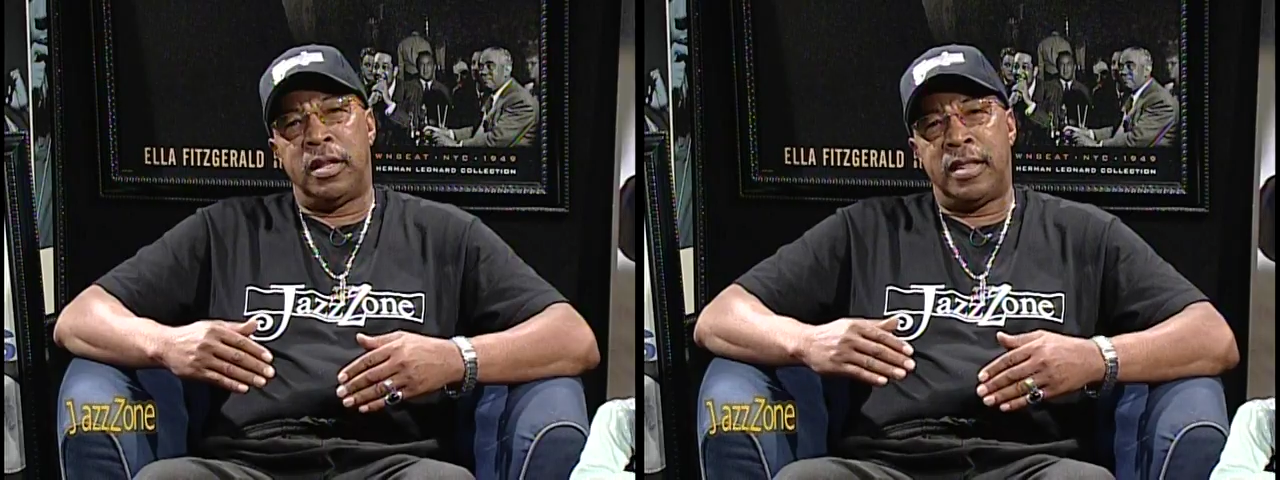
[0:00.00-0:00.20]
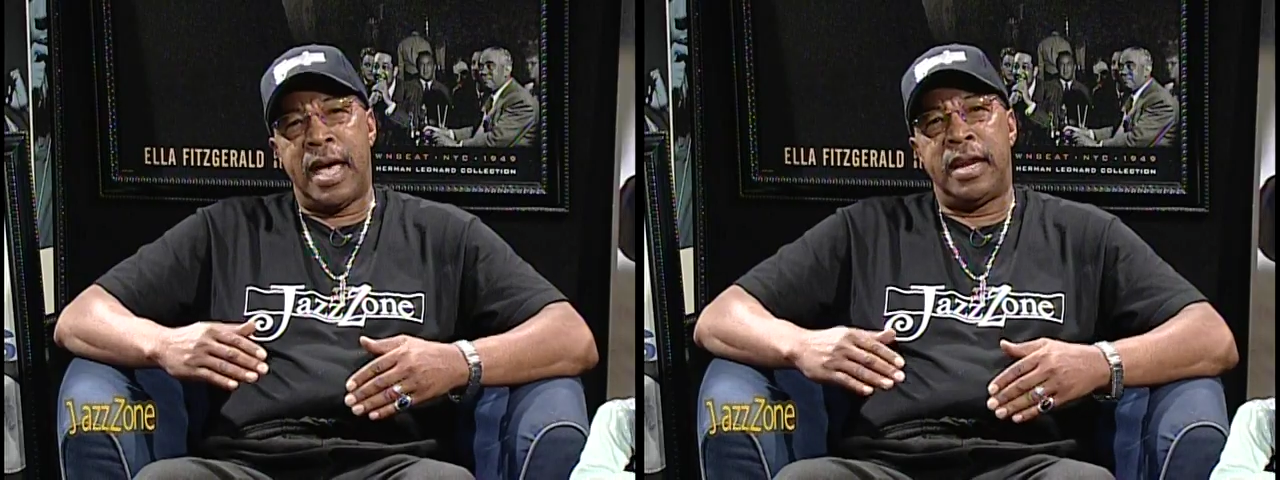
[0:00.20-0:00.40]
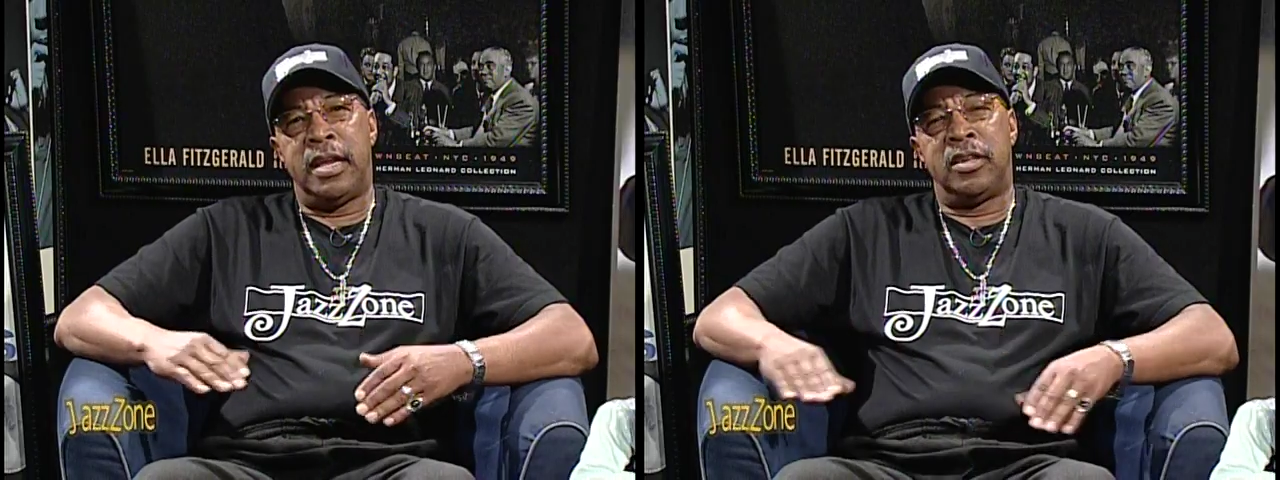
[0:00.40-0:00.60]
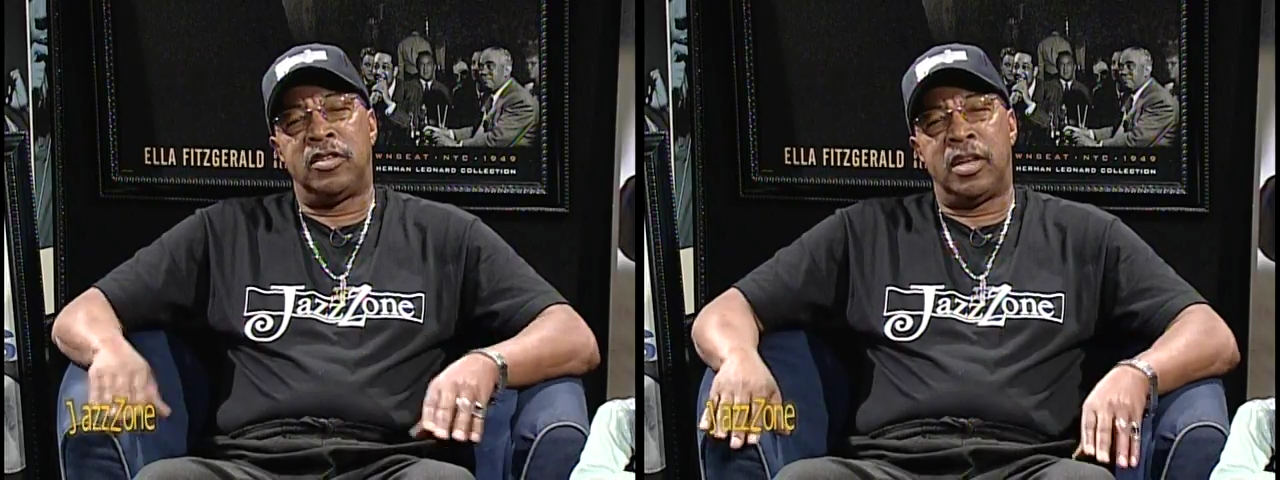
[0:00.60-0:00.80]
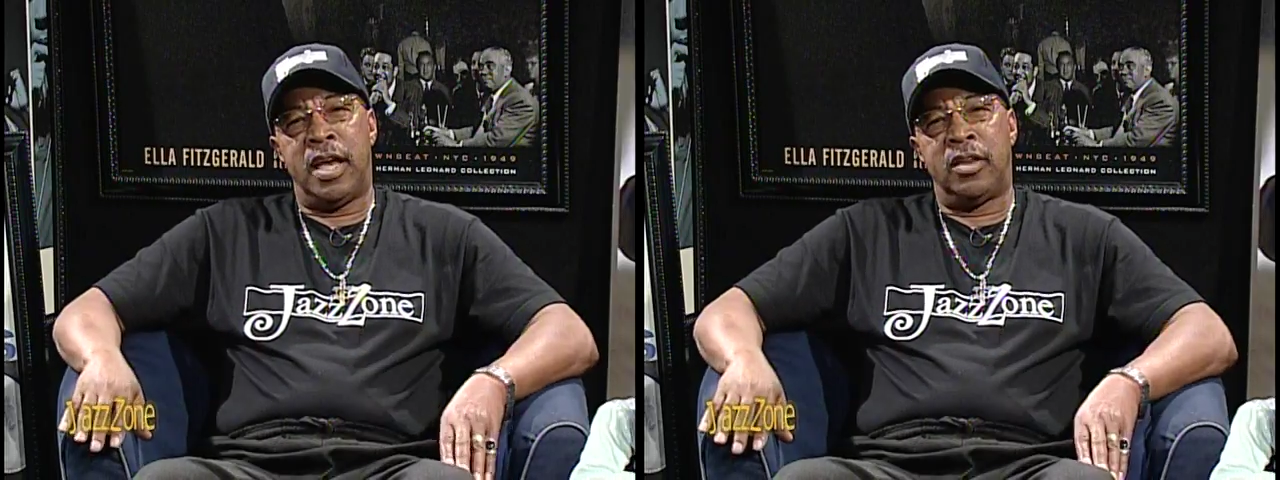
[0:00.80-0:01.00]
that is
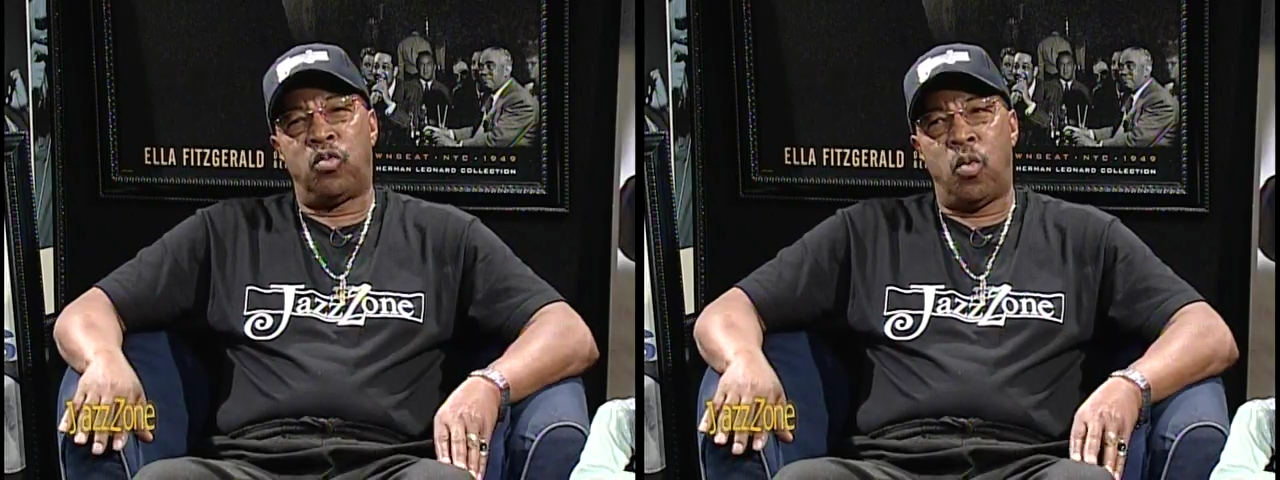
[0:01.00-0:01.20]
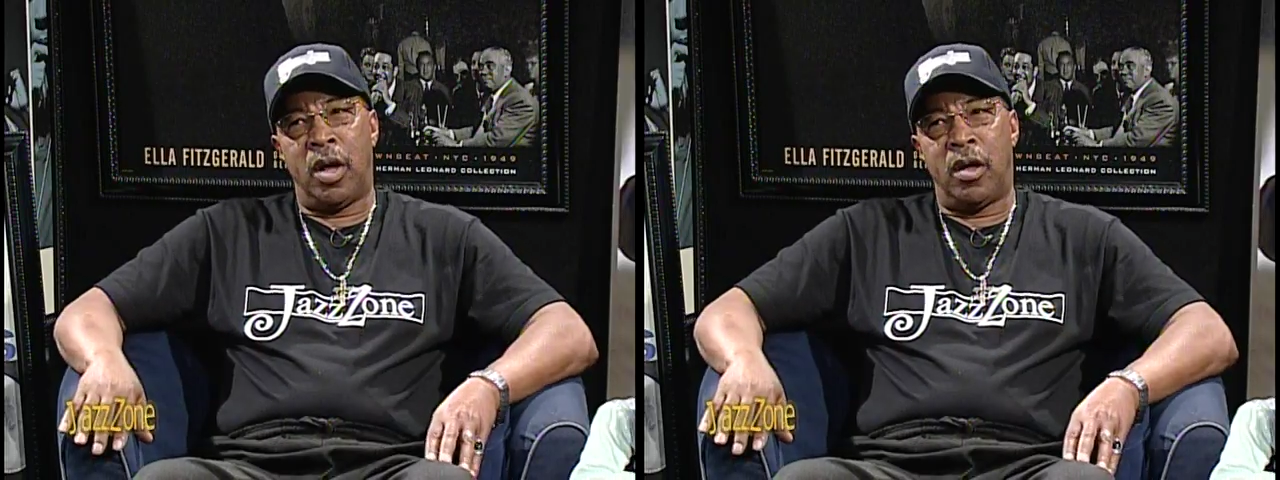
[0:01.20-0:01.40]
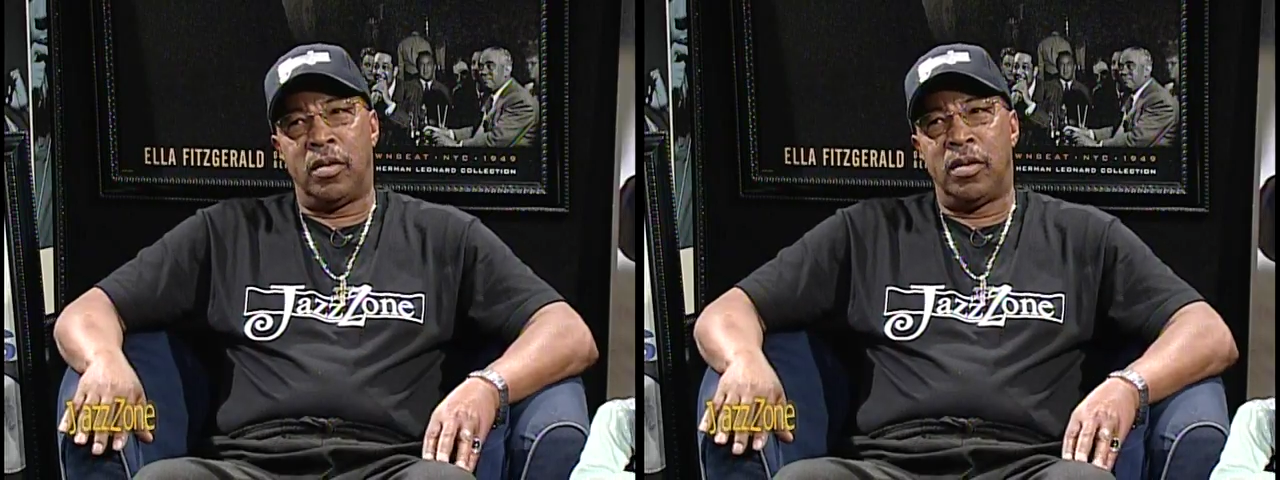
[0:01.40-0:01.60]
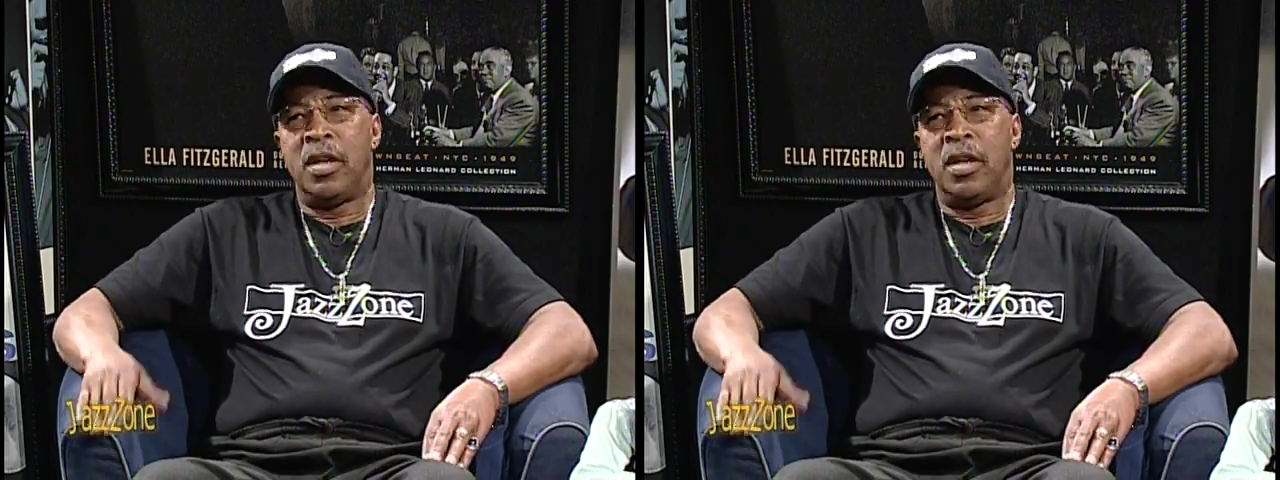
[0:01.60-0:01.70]
as well.